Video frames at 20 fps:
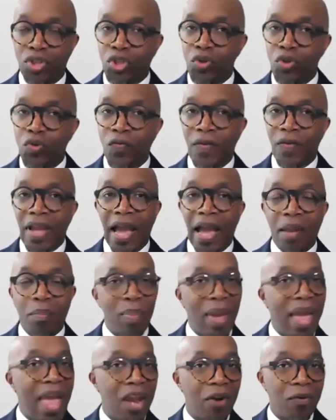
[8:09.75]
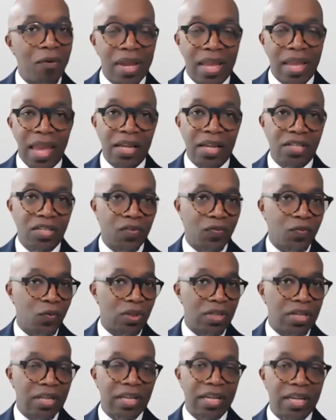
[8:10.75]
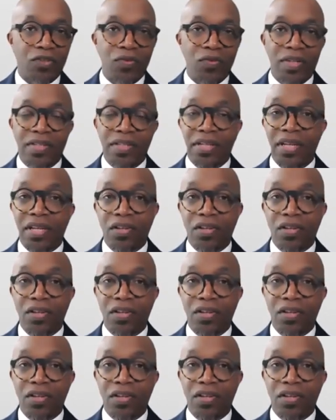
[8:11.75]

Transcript: you've got battery gauges for the electricity,